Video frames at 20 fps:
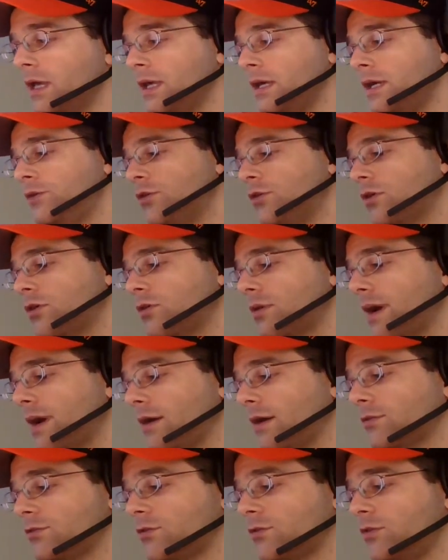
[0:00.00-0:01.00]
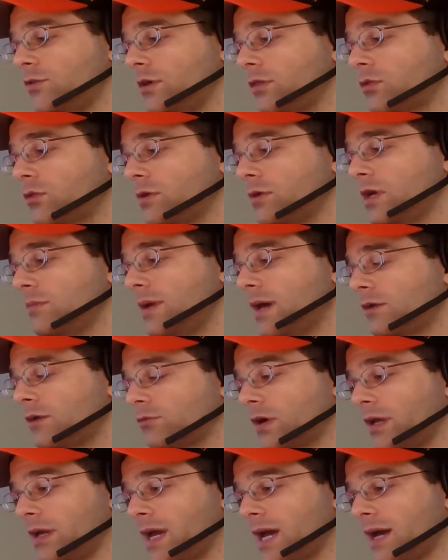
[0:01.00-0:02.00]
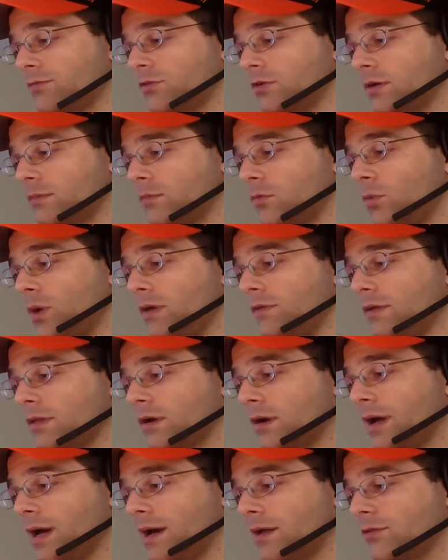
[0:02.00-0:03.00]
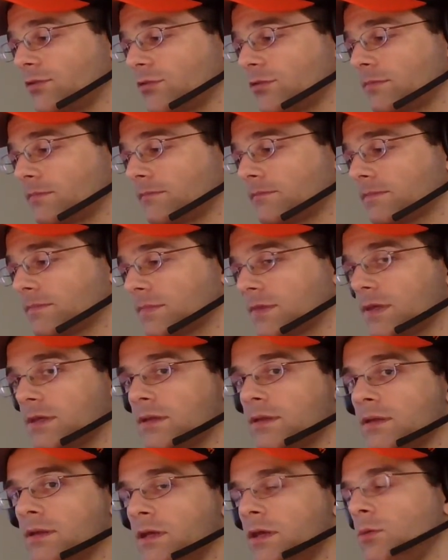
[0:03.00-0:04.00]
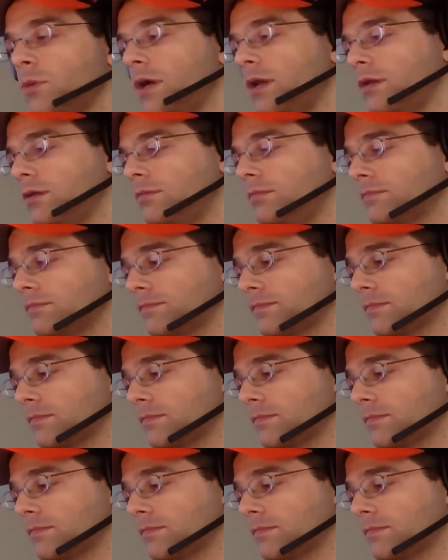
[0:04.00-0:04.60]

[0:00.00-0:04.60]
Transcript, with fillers: He turned around to see three men running after him, waving their hats. He waited.